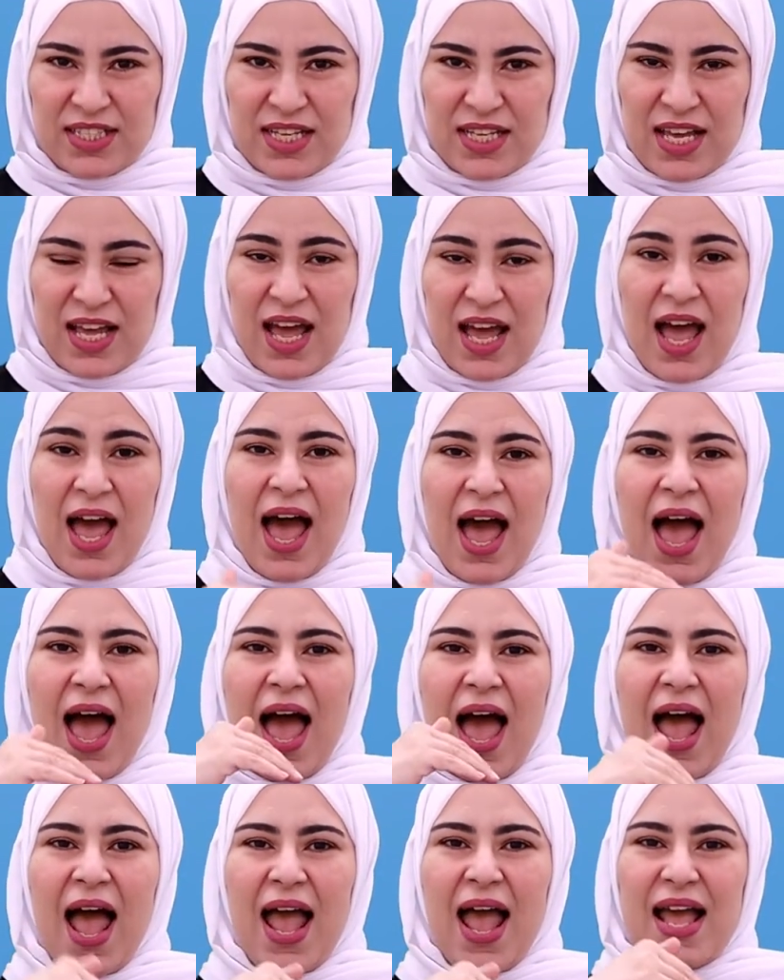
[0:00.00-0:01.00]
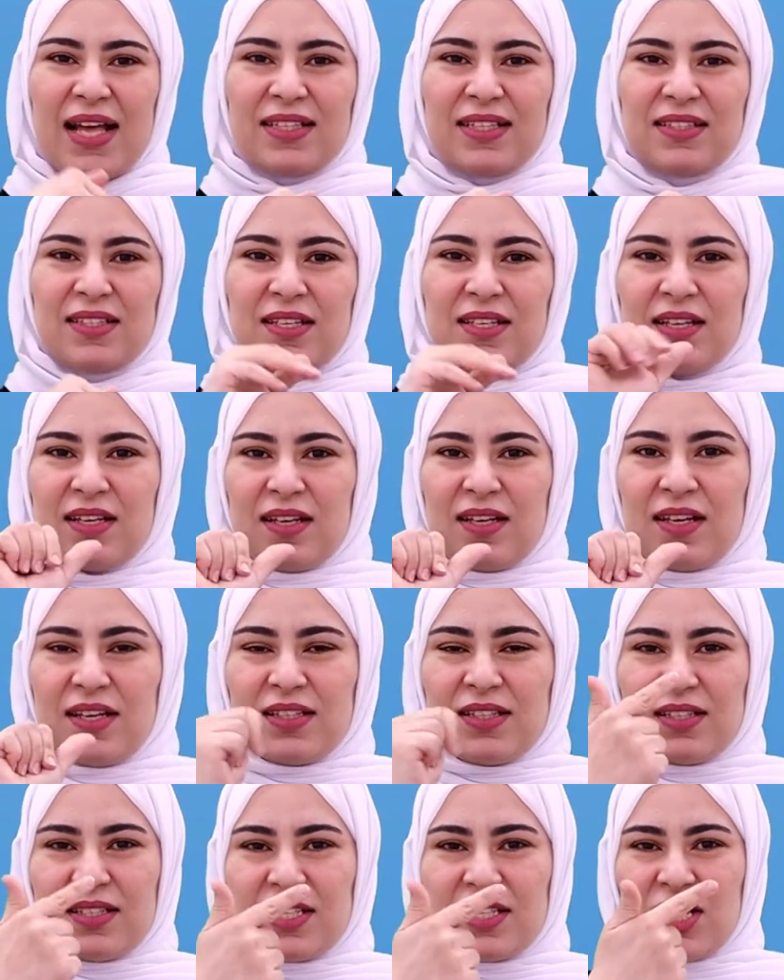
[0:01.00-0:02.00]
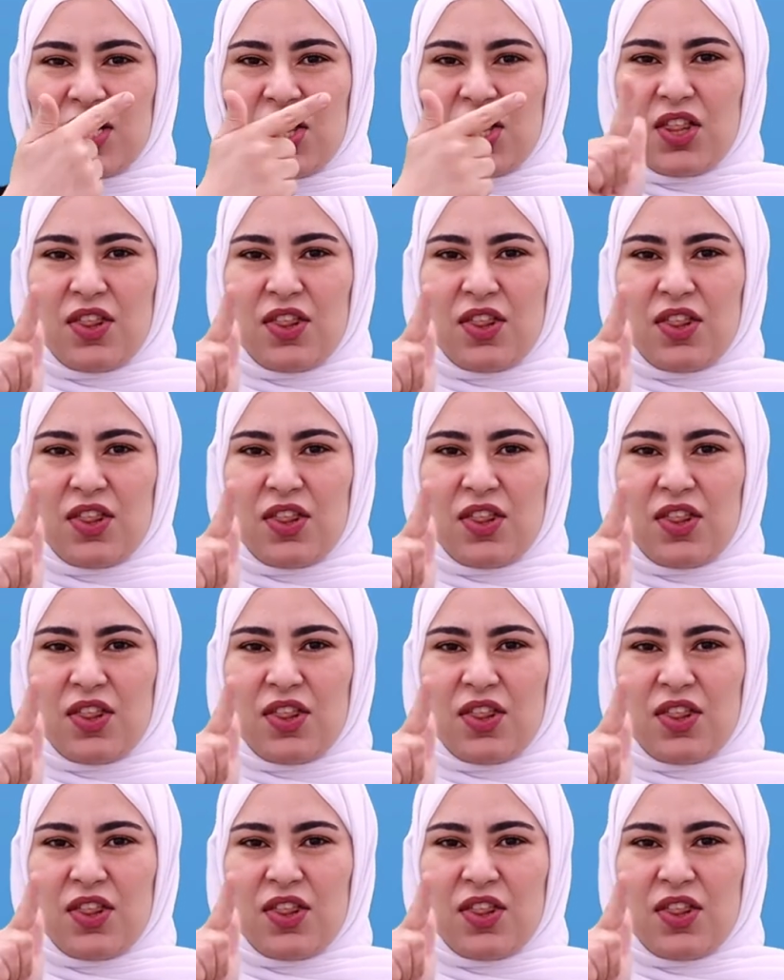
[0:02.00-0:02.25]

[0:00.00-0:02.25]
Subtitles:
refer to the weekend.